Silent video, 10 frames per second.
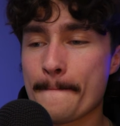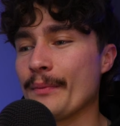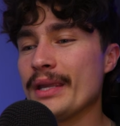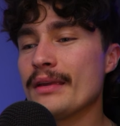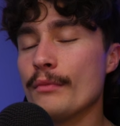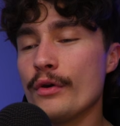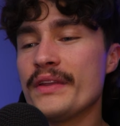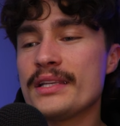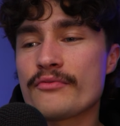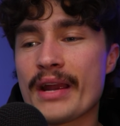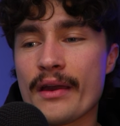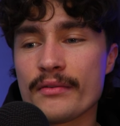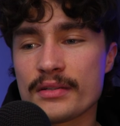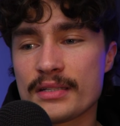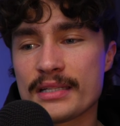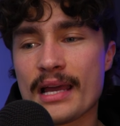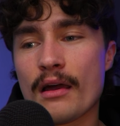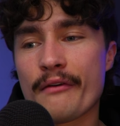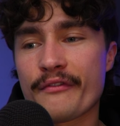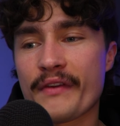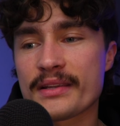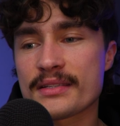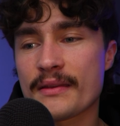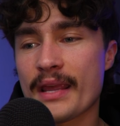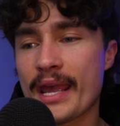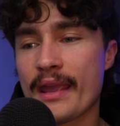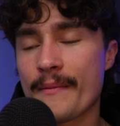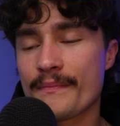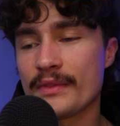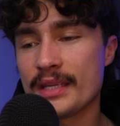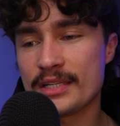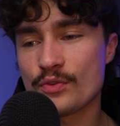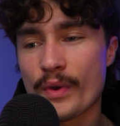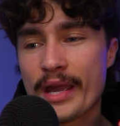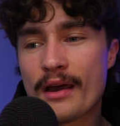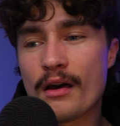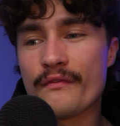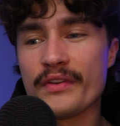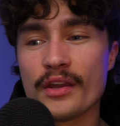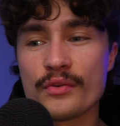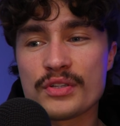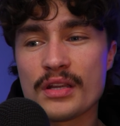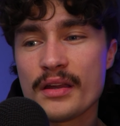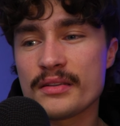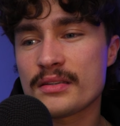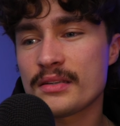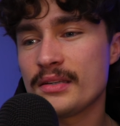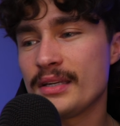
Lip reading: And we can move these around to tell After Effects, hey, this is where our video starts,